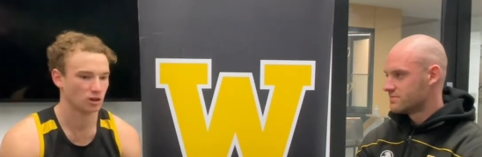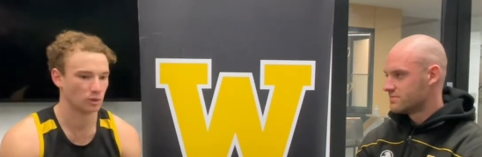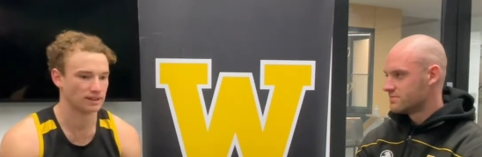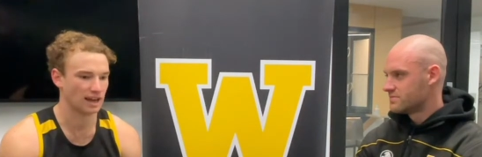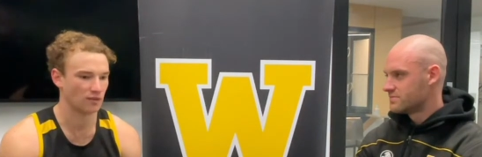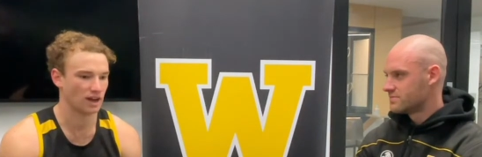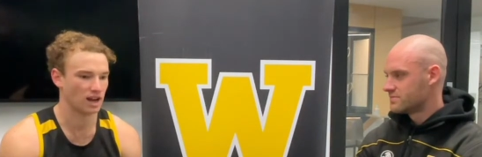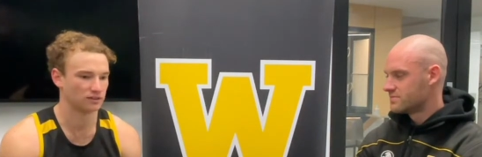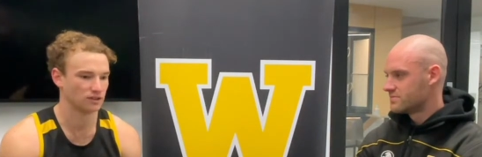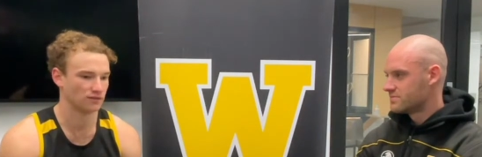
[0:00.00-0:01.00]
Speaker 1: we nailed that
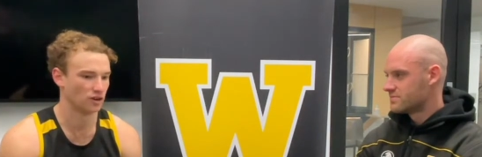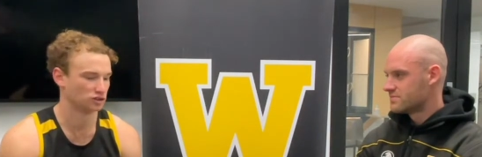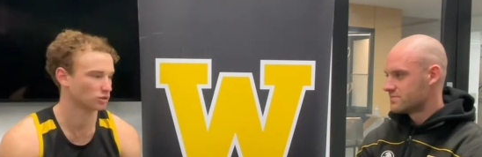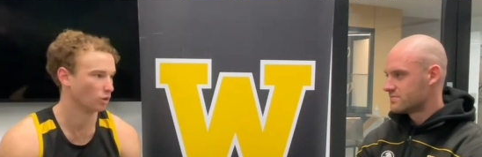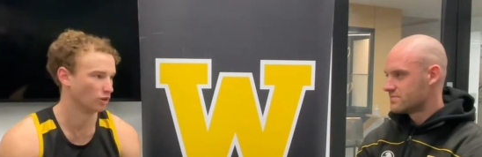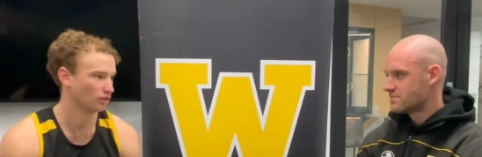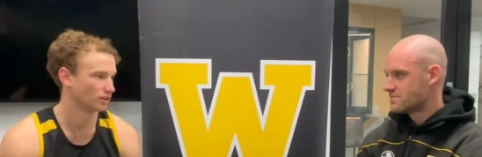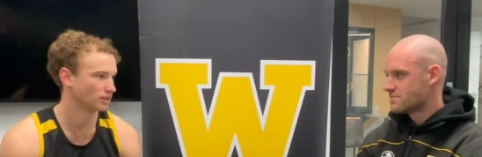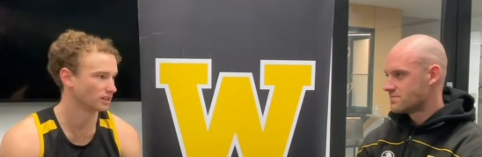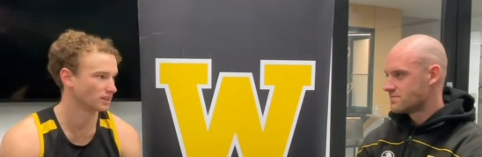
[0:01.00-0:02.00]
after the first quarter.
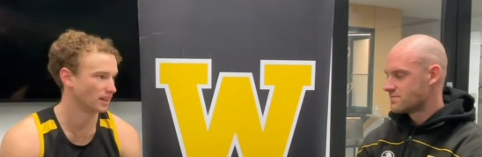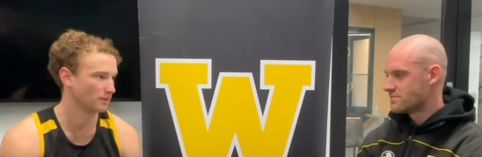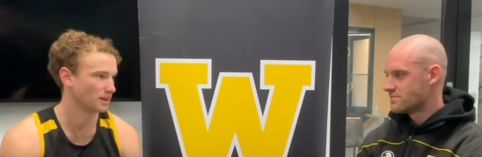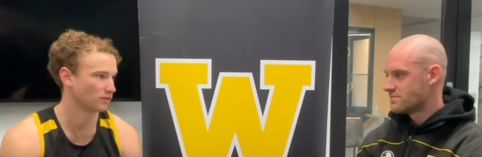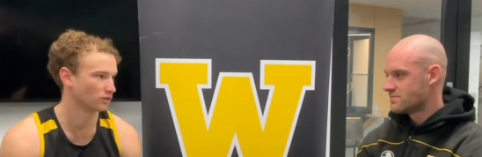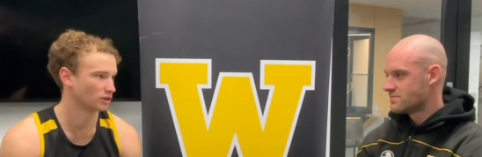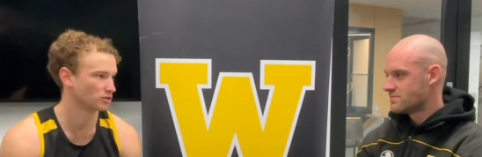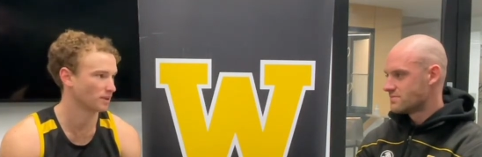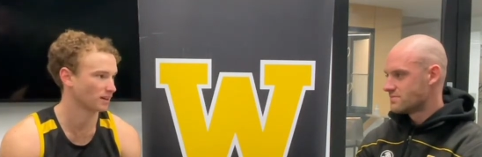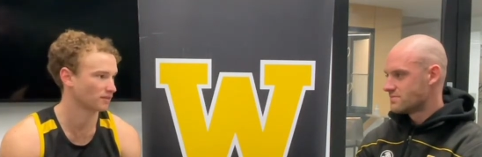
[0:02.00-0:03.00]
And yeah, we never really
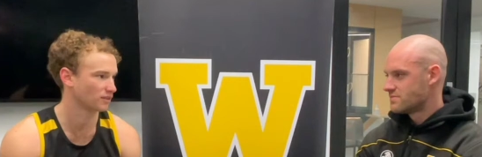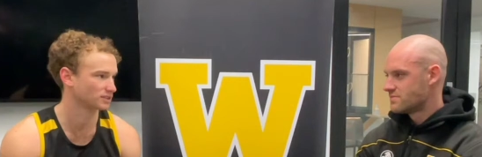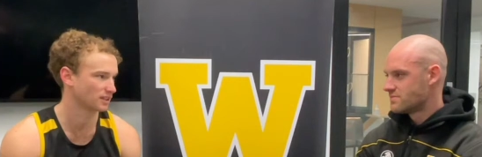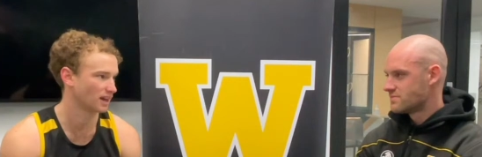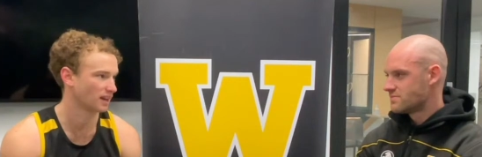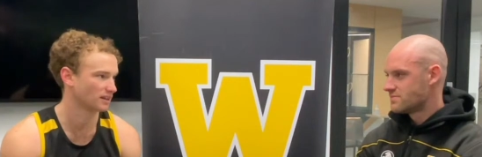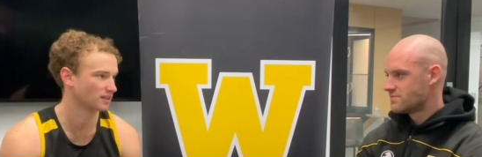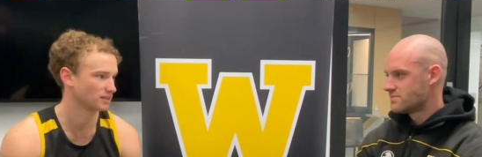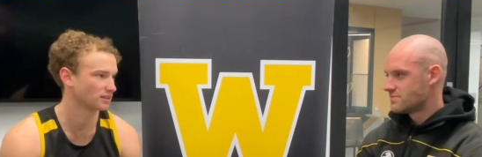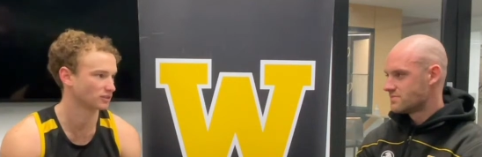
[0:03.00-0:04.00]
looked back for the rest of the day,
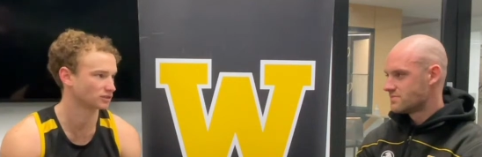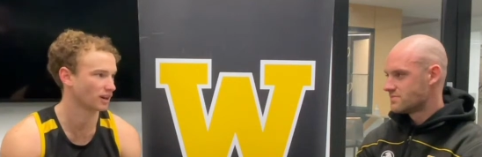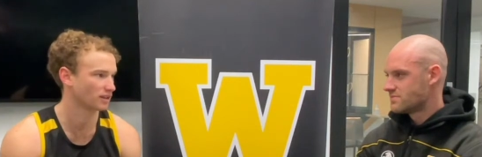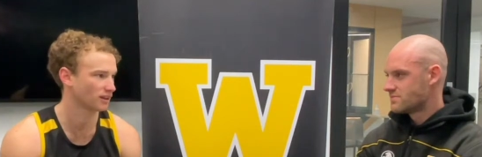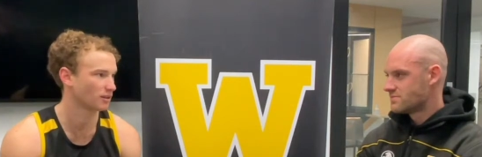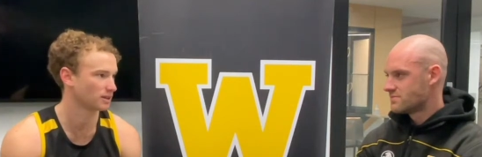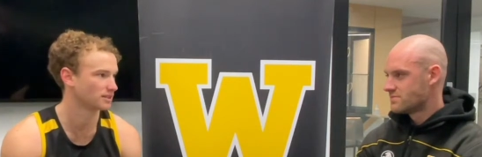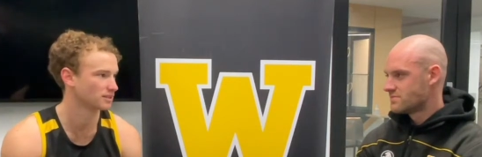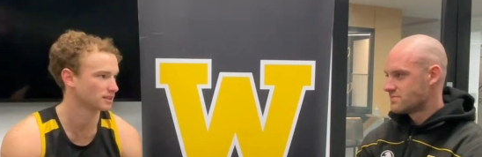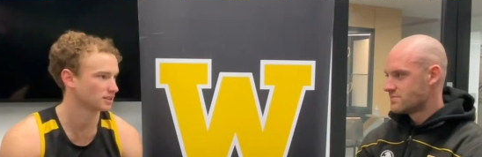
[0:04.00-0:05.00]
and it was great, great
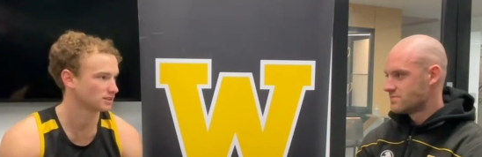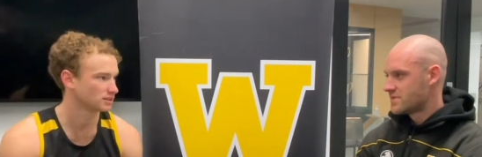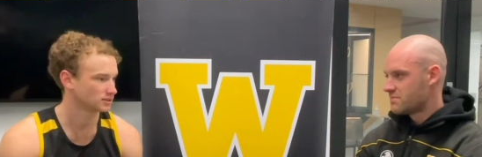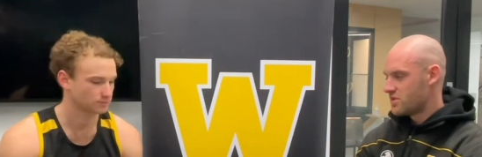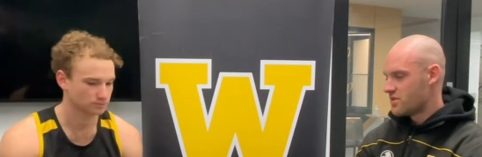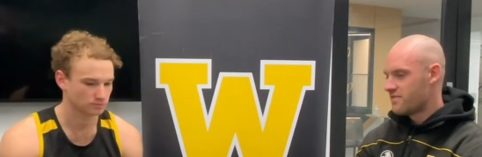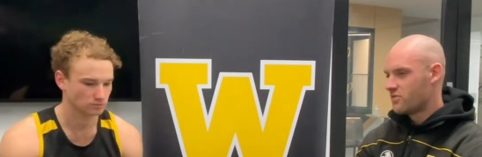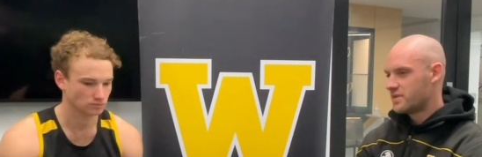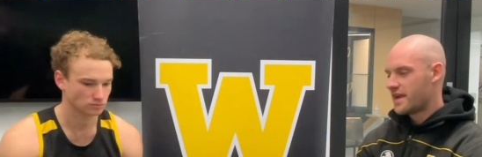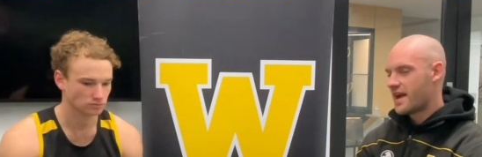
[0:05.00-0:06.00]
win.
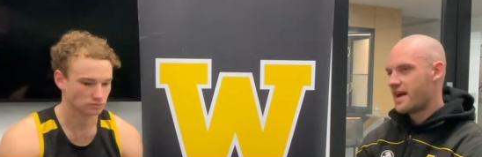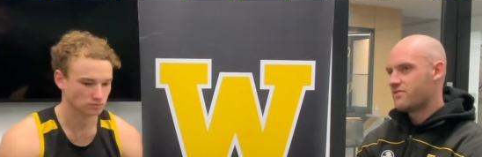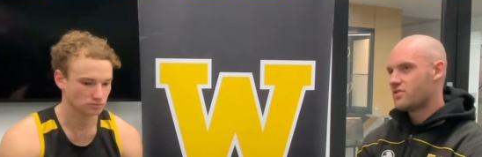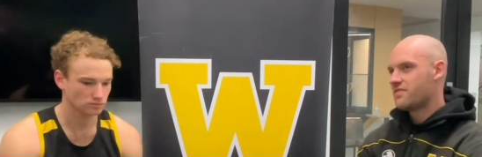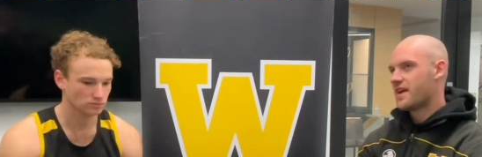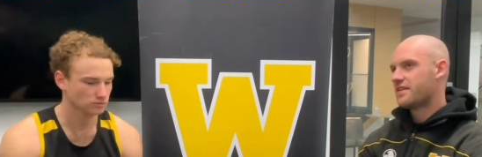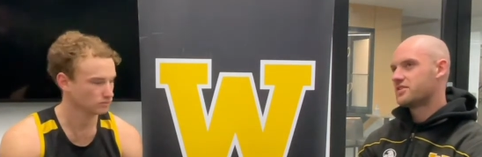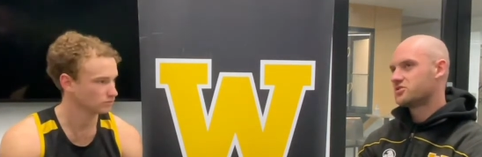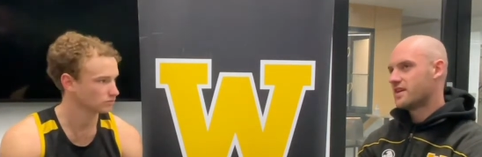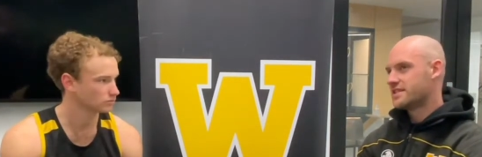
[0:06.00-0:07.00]
Speaker 2: Beautiful. Now, how have you found
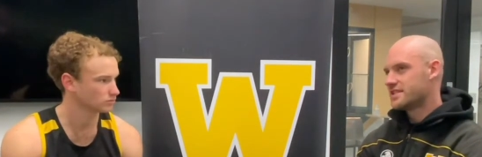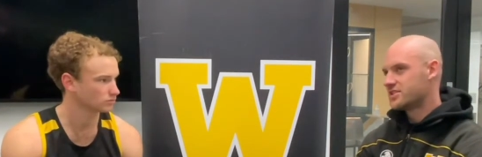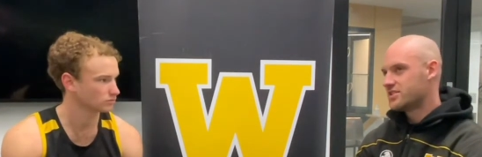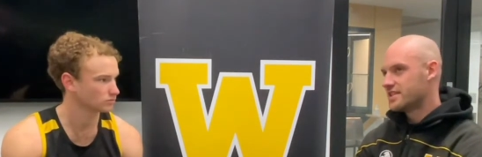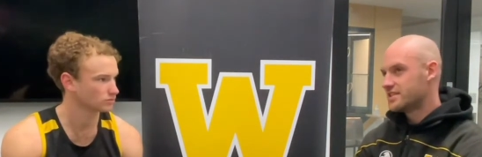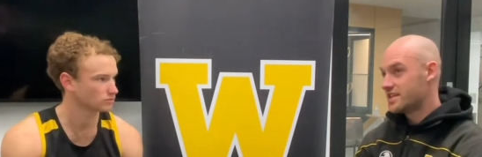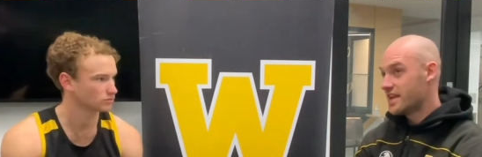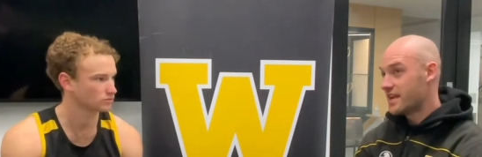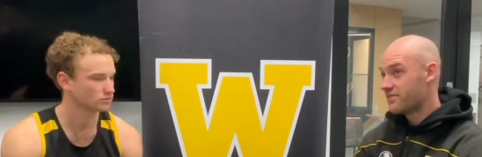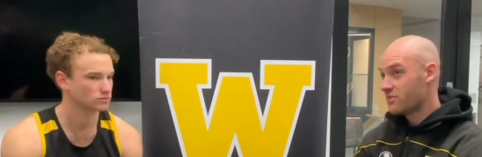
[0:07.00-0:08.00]
the transition this
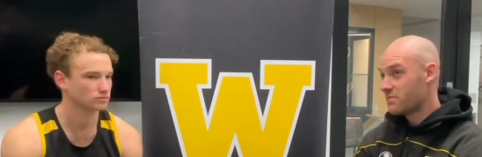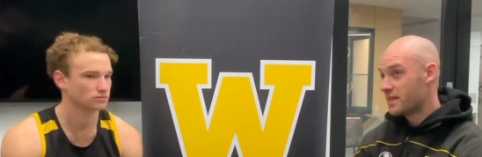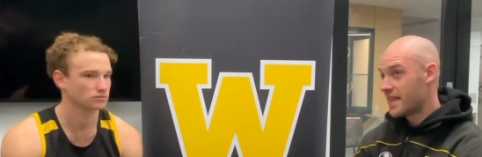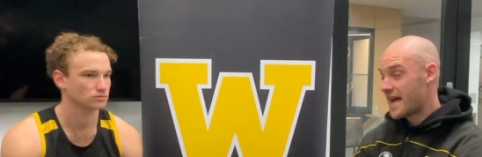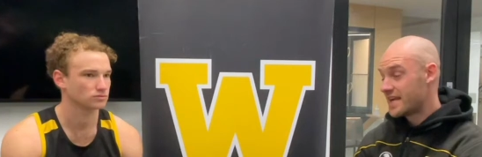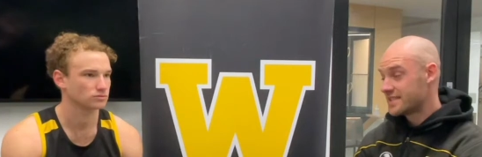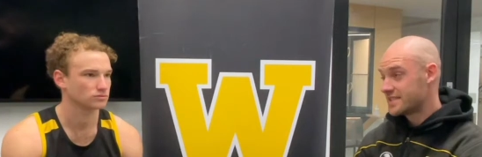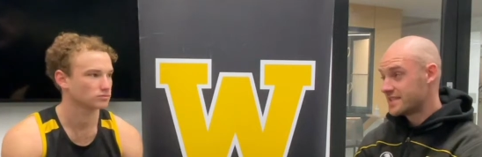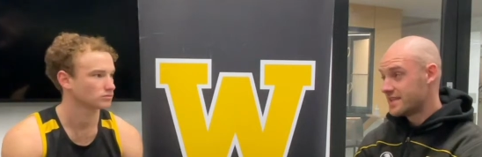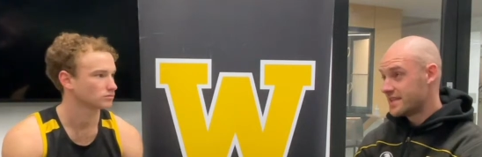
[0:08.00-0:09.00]
year from
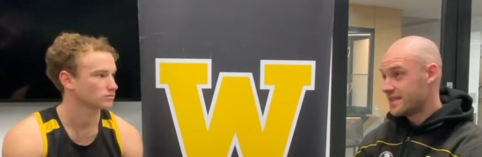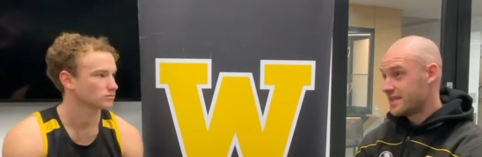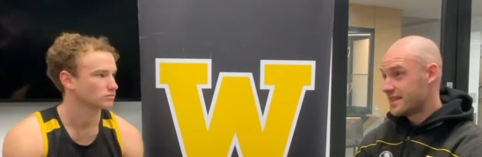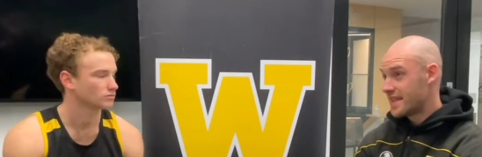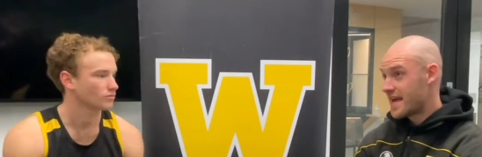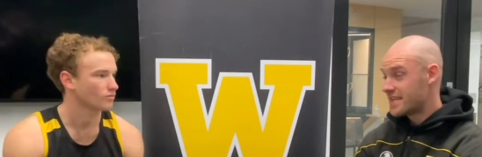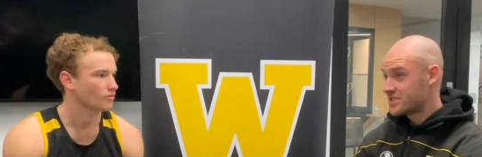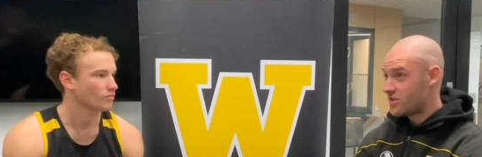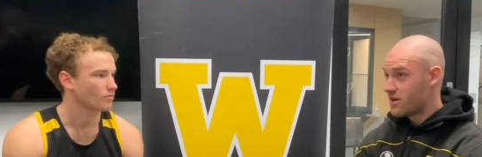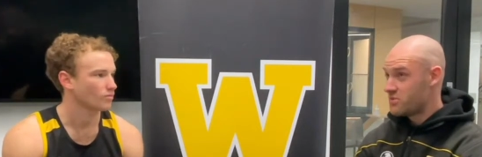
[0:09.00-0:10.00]
last last
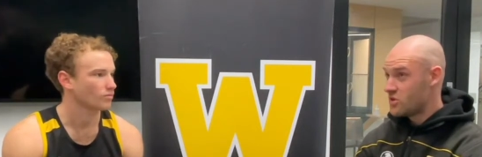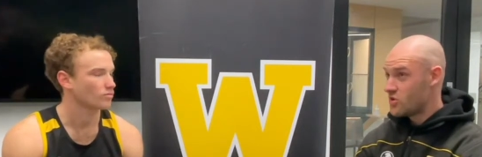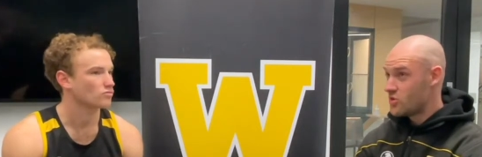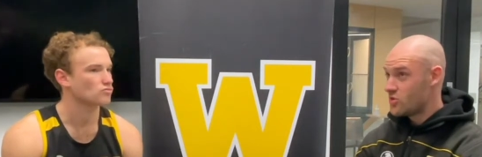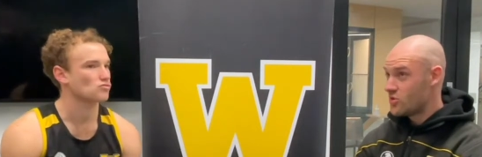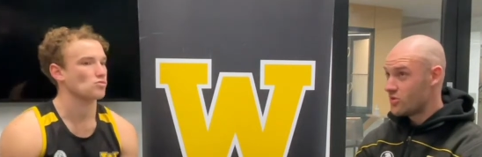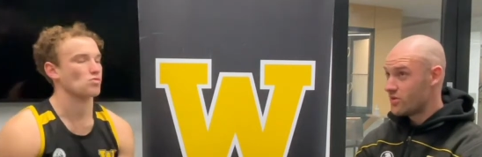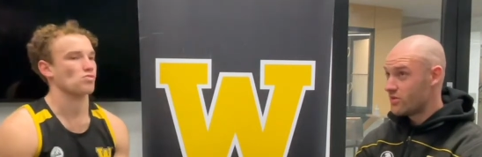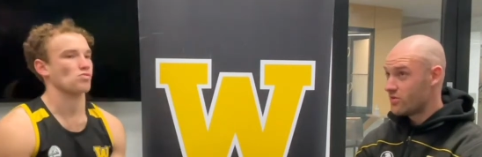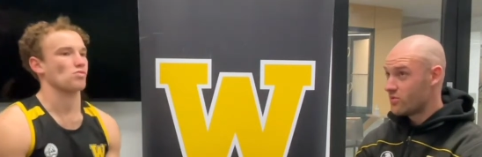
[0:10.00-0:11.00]
time you
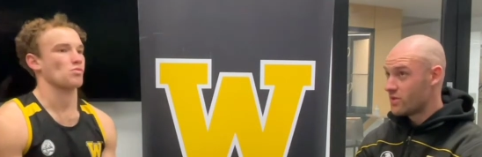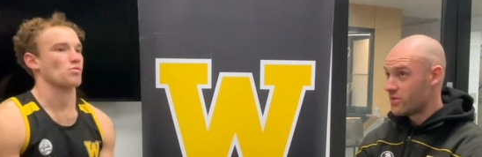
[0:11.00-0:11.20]
were with